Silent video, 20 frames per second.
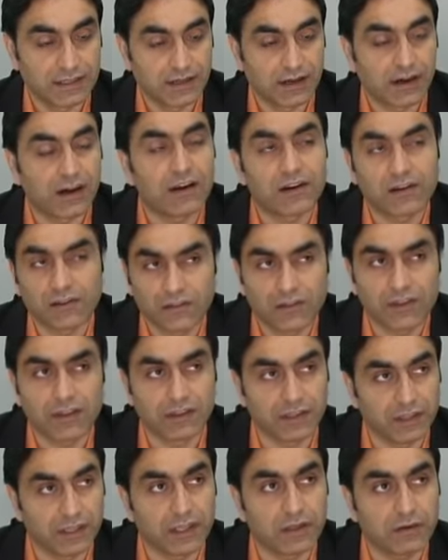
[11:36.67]
are they
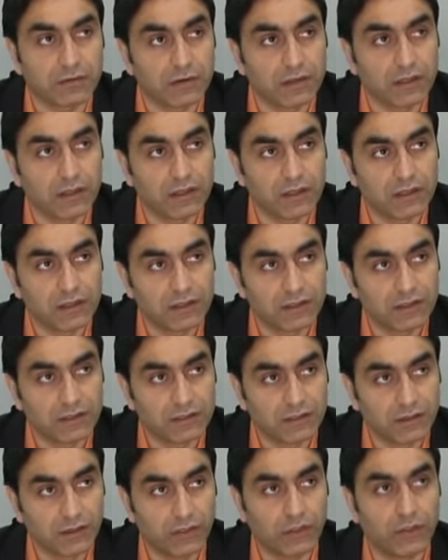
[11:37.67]
equal,
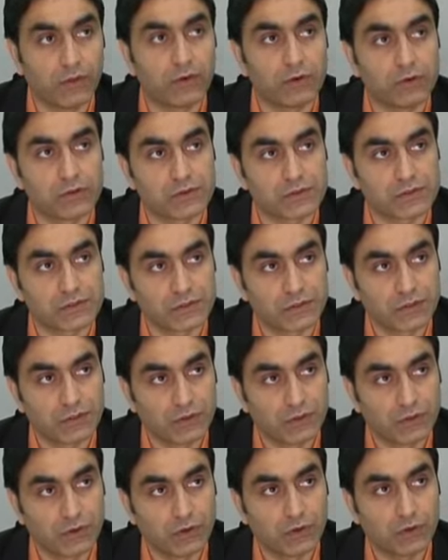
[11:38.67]
those
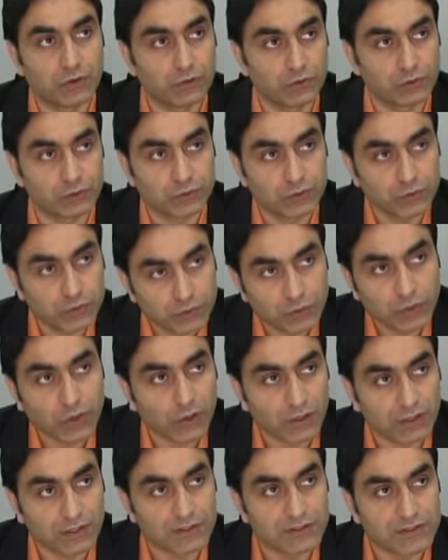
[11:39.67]
who do
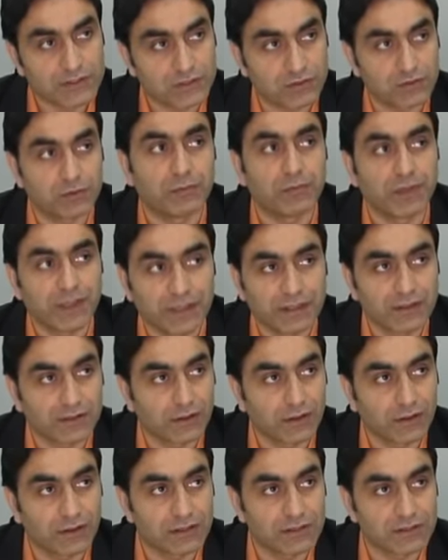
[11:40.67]
knowledge, who make
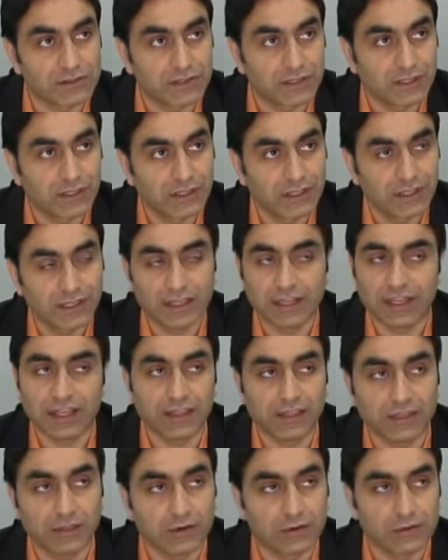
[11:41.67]
knowledge,
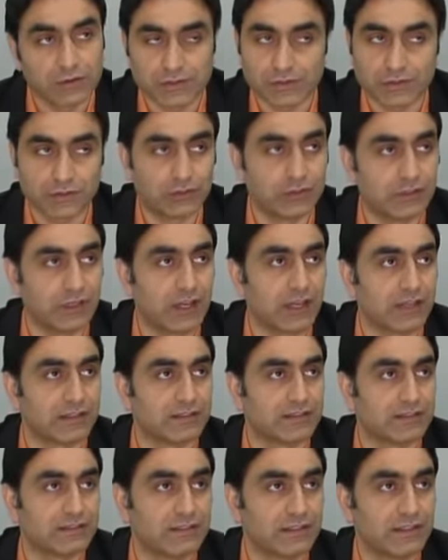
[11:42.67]
and those who do not?
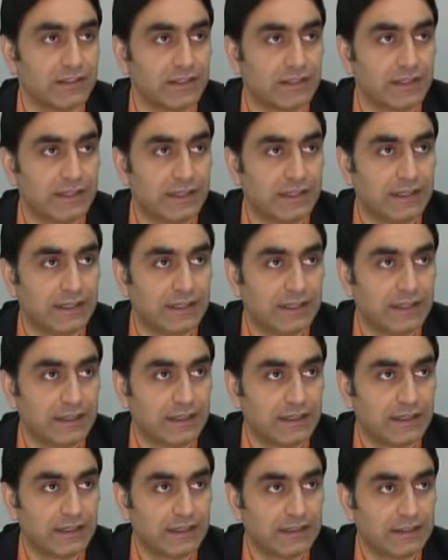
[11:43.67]

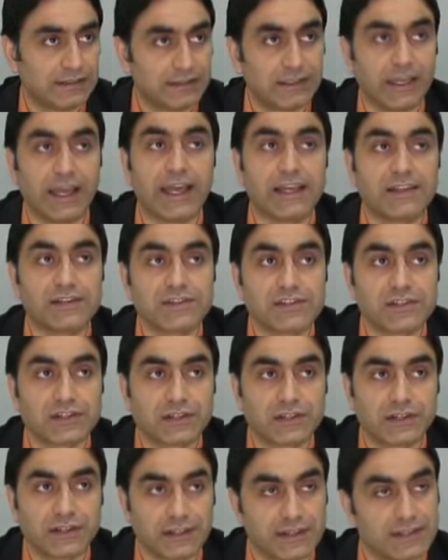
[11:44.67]
The
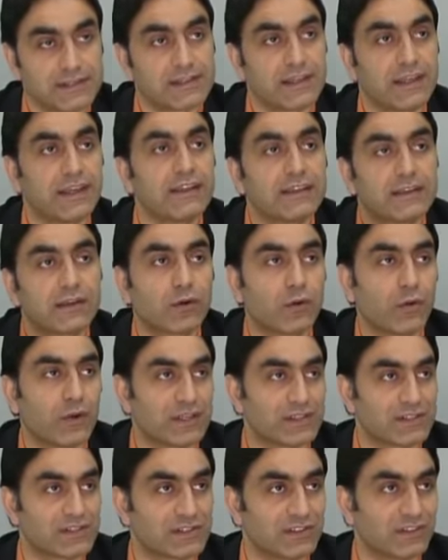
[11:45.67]
answer is in the
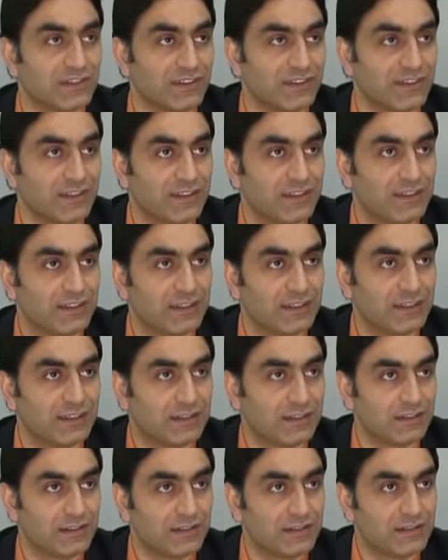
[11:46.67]
question.
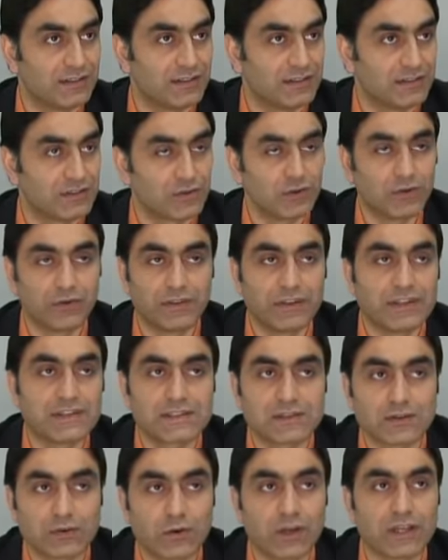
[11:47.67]
So
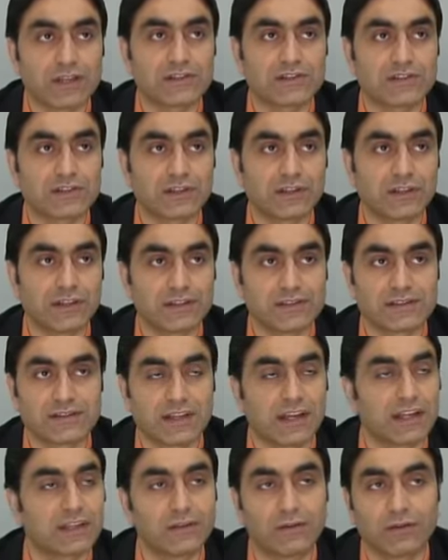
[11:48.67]
this question is
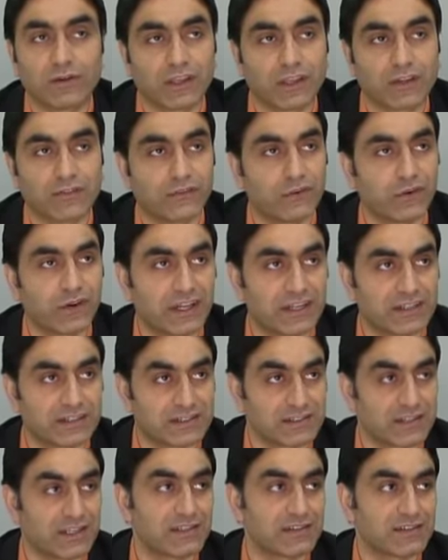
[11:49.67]
not looking for an
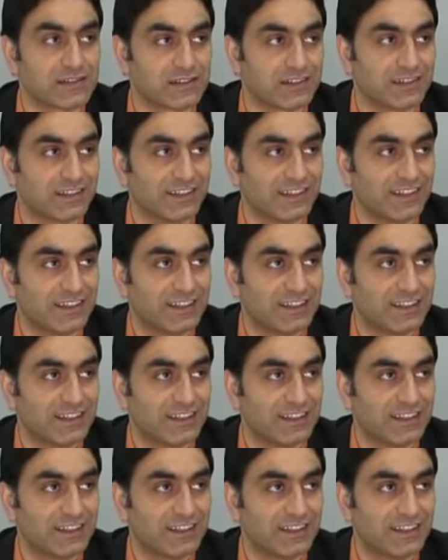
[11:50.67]
answer.